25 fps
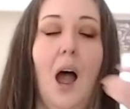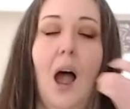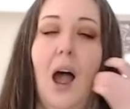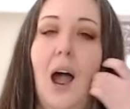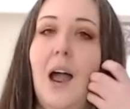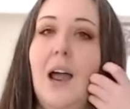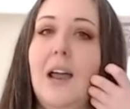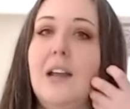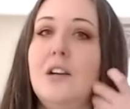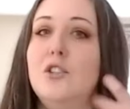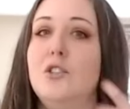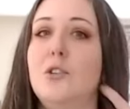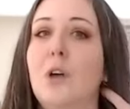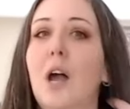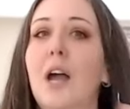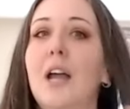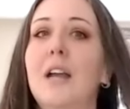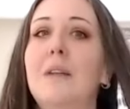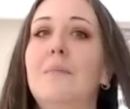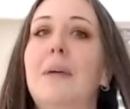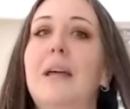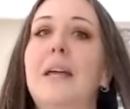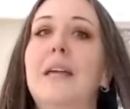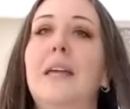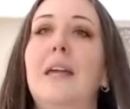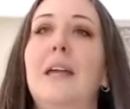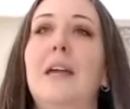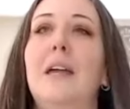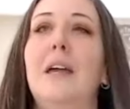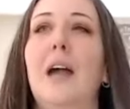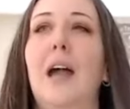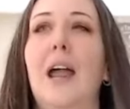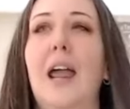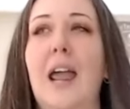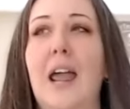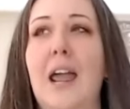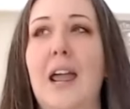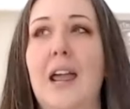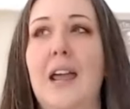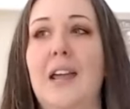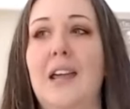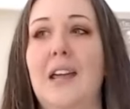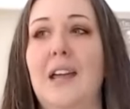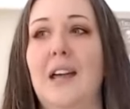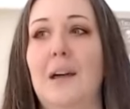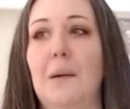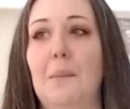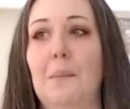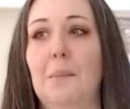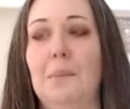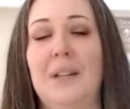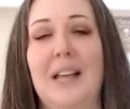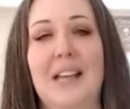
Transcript: I tried making a